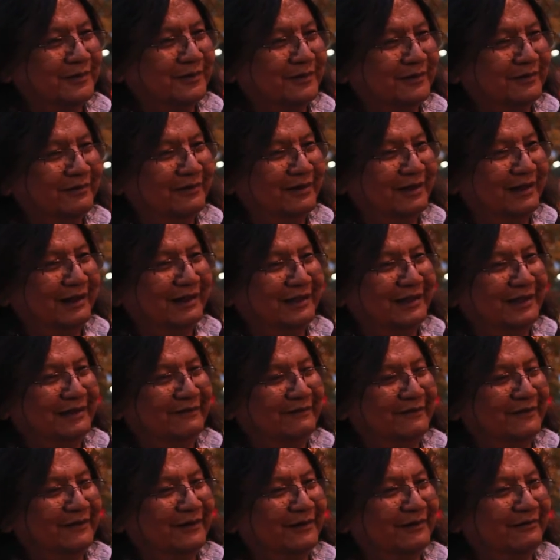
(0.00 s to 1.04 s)
Well, I think
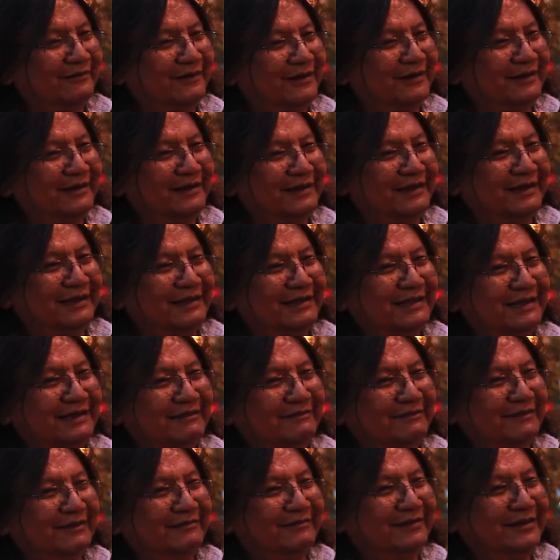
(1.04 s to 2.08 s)
for one thing, I think
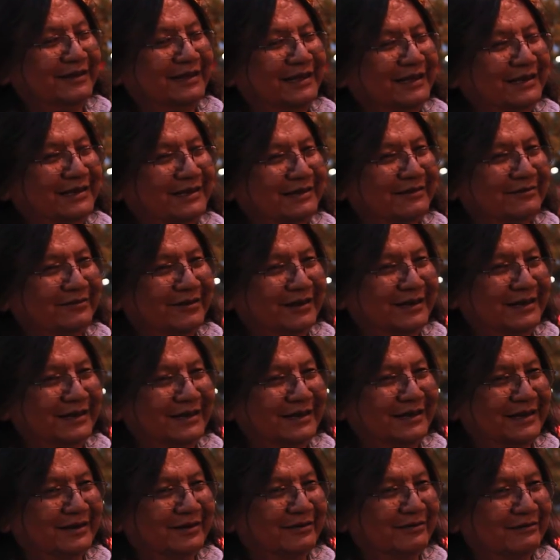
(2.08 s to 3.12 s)
we need to really
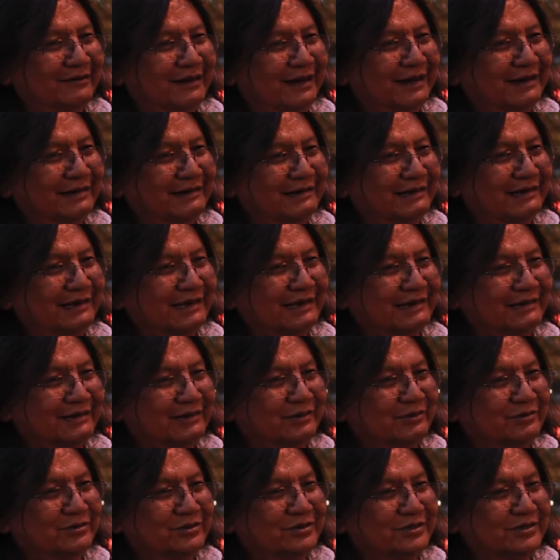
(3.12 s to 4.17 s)
correct that
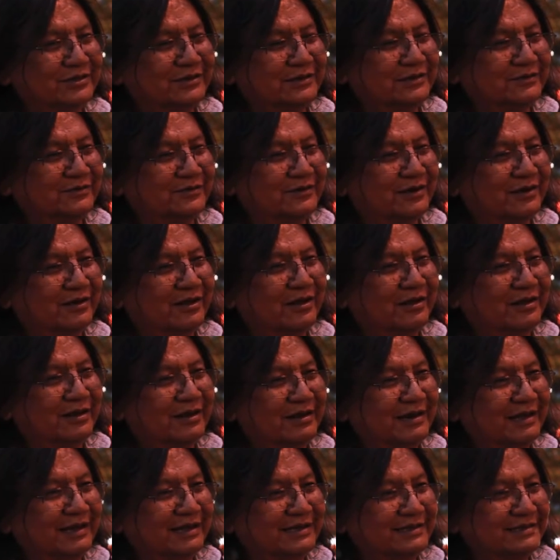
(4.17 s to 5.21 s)
notion of
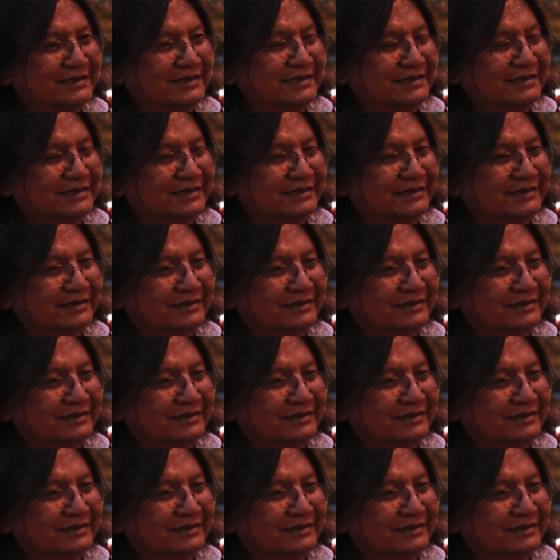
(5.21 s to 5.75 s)
colonization,